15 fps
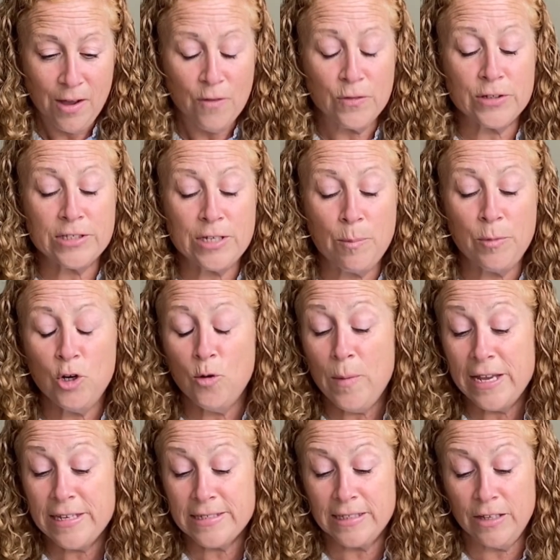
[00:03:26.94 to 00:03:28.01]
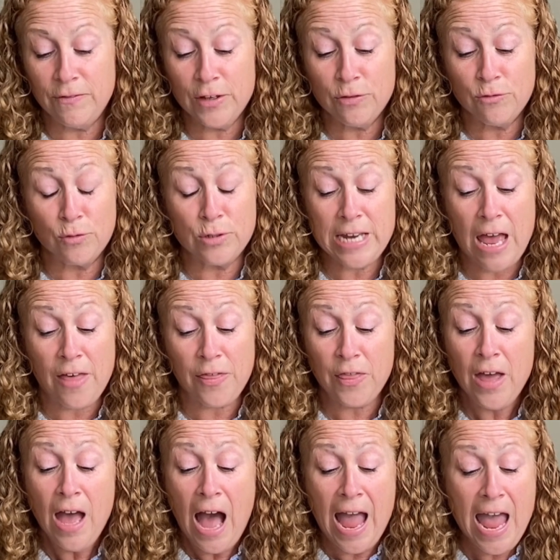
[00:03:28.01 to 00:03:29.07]
For someone who makes a living through death,
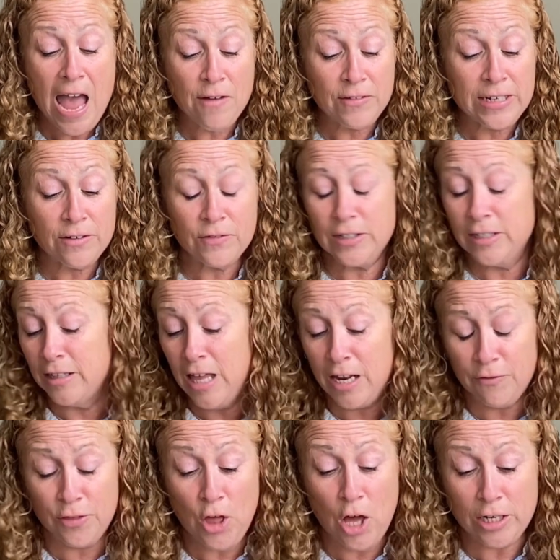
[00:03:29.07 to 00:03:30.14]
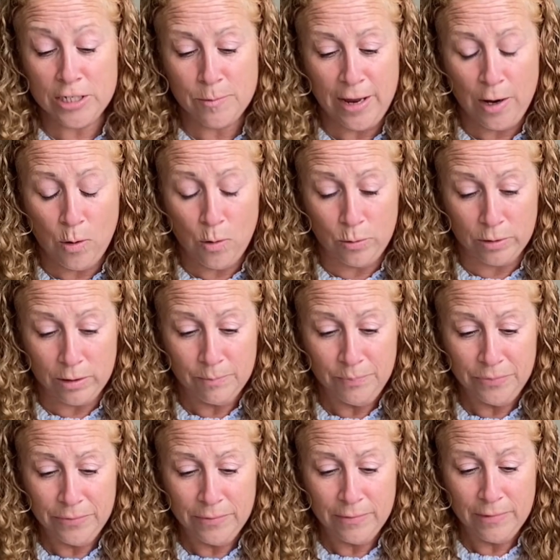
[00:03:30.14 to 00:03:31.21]
I haven't given a lot of thought to my own.
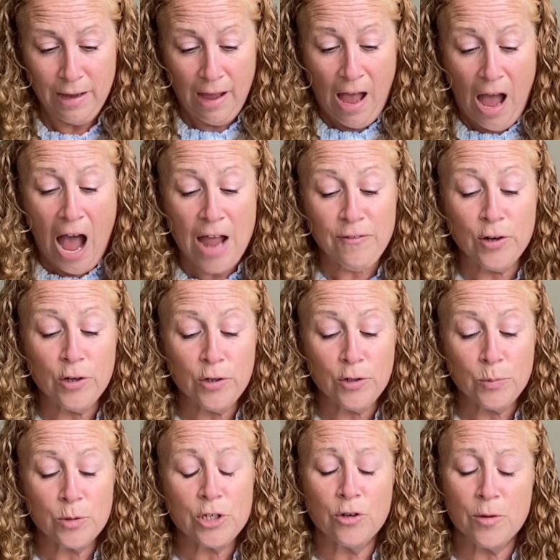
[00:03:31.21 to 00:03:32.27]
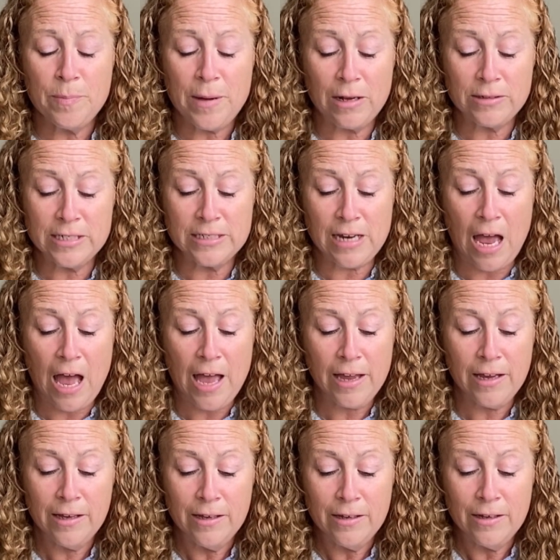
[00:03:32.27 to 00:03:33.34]
I've heard when you're about to
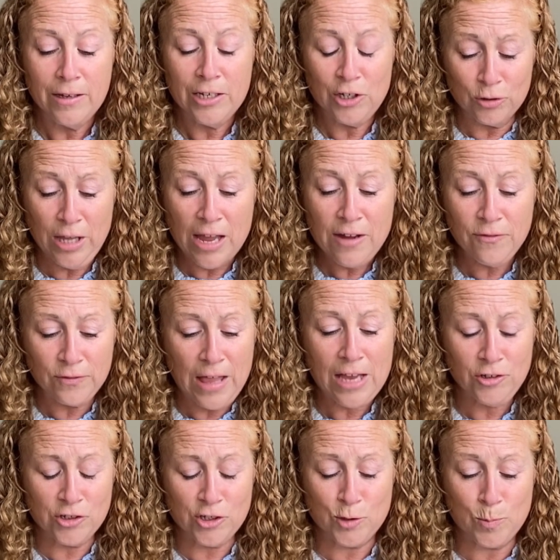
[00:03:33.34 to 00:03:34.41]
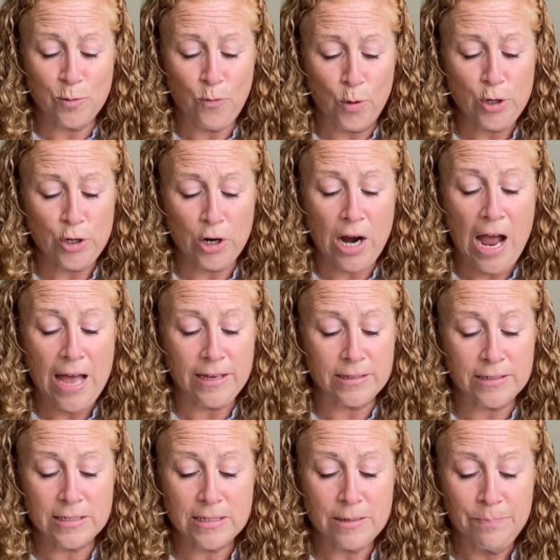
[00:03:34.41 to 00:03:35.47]
die, your life flashes before your
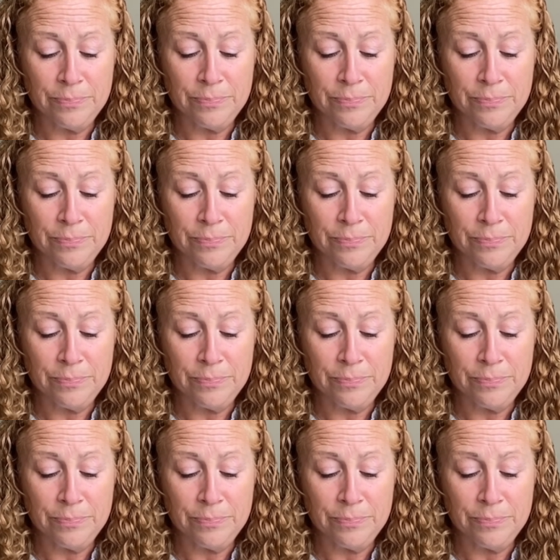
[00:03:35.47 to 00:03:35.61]
eyes.